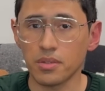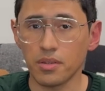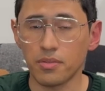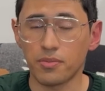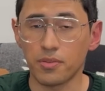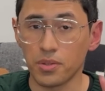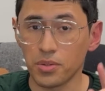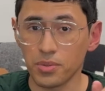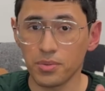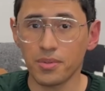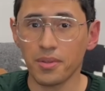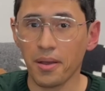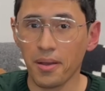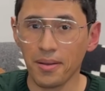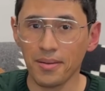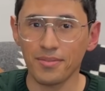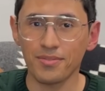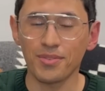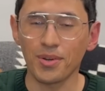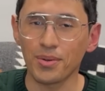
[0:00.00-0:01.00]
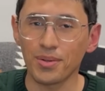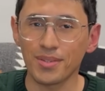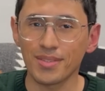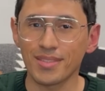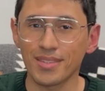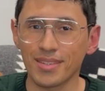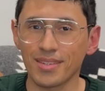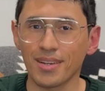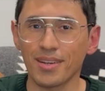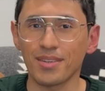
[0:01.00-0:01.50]
If you thought
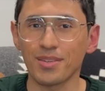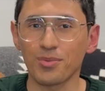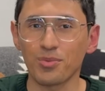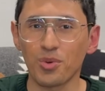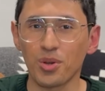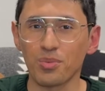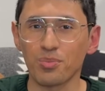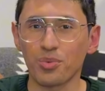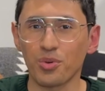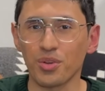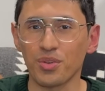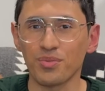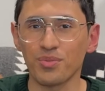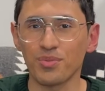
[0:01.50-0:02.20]
focusing on a 1.4